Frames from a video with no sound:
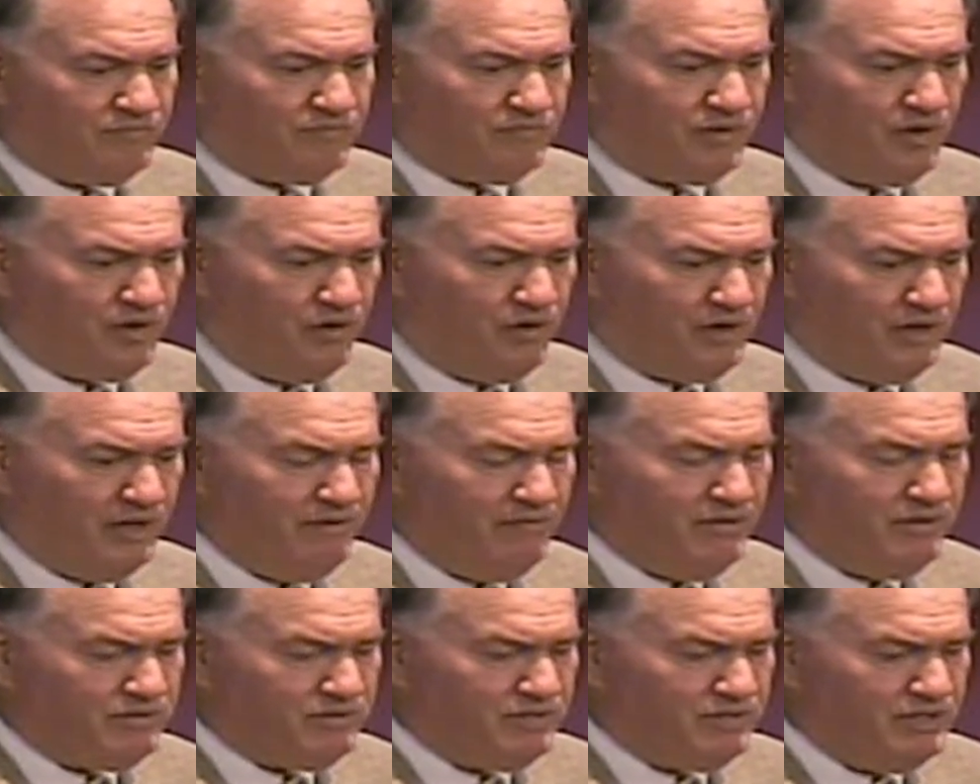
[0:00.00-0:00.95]
or given
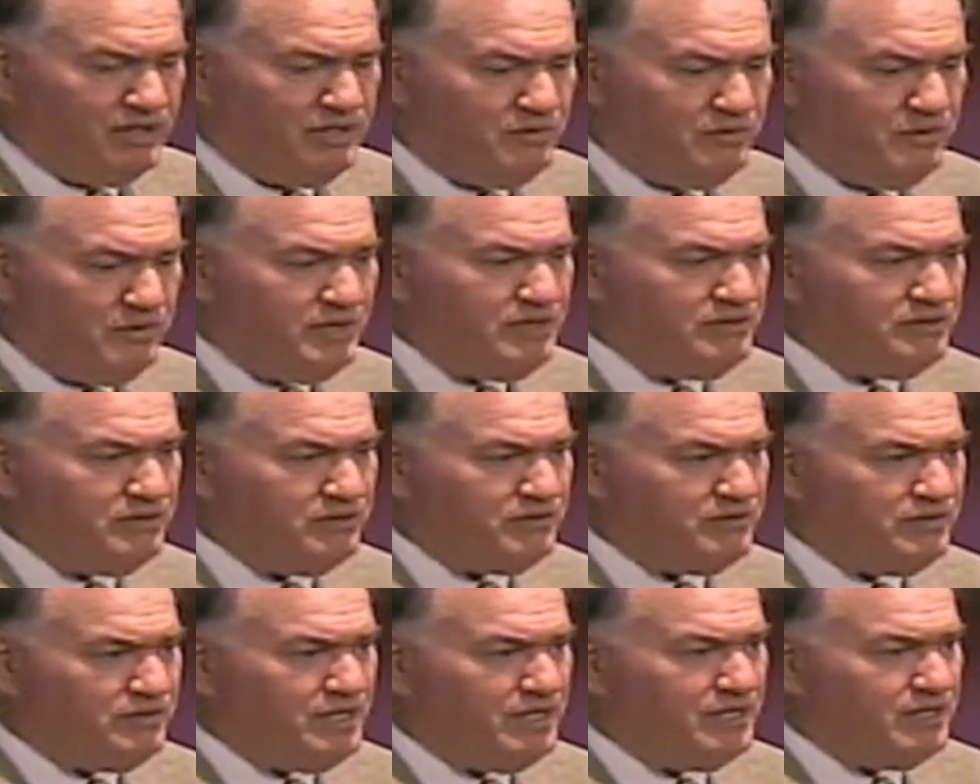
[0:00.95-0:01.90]
us any reason to
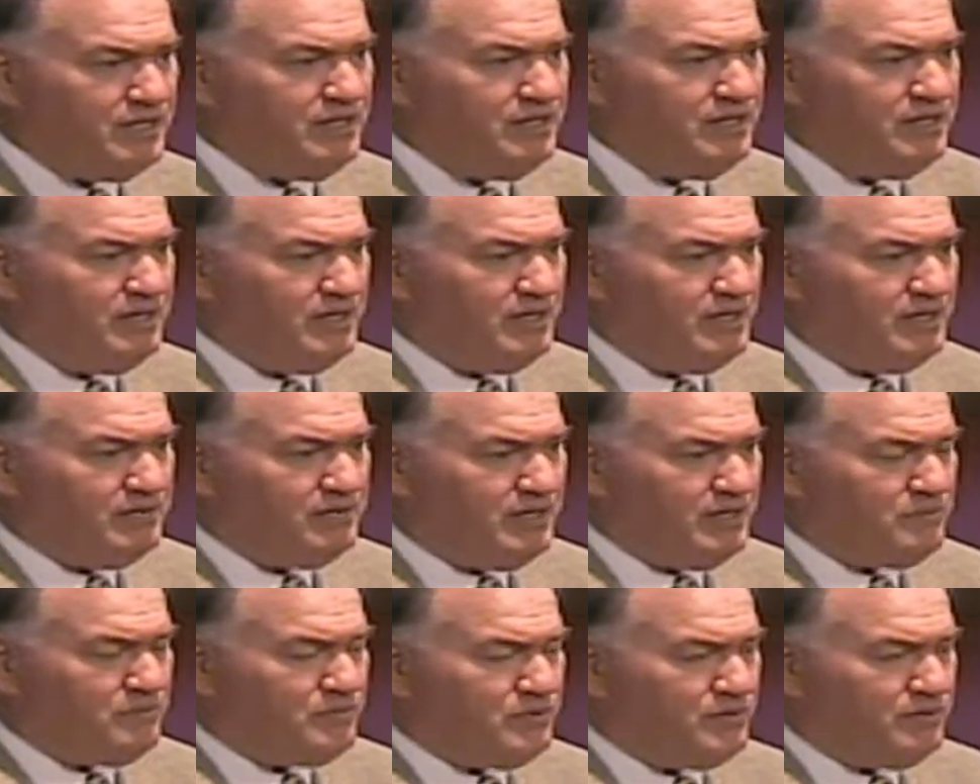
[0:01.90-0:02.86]
think that
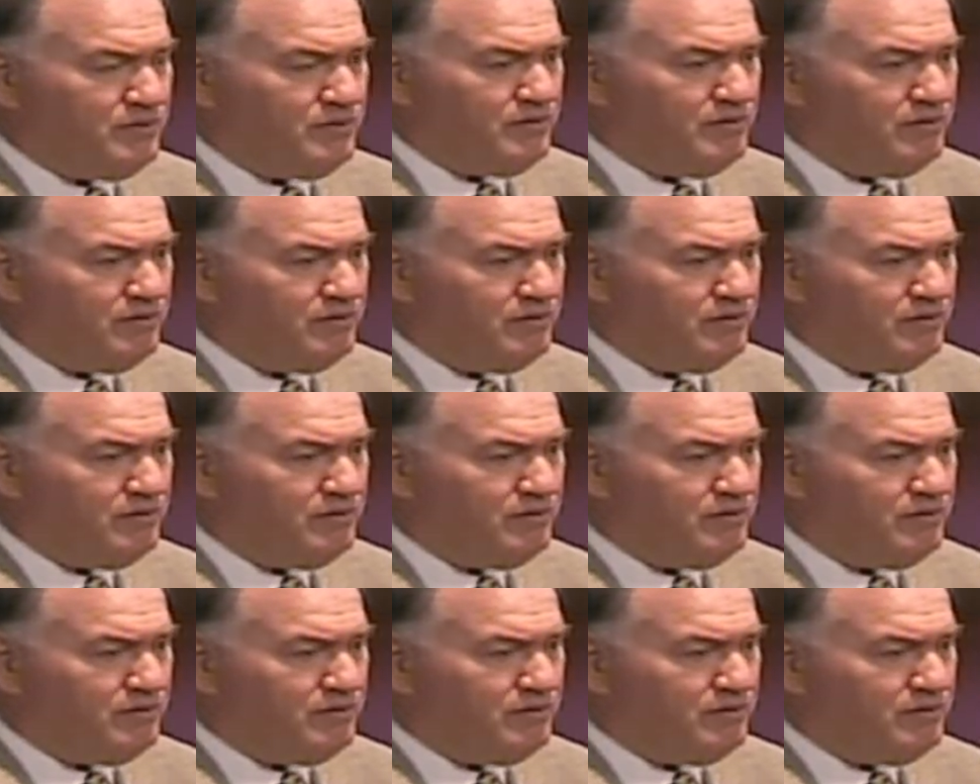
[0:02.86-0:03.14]
we're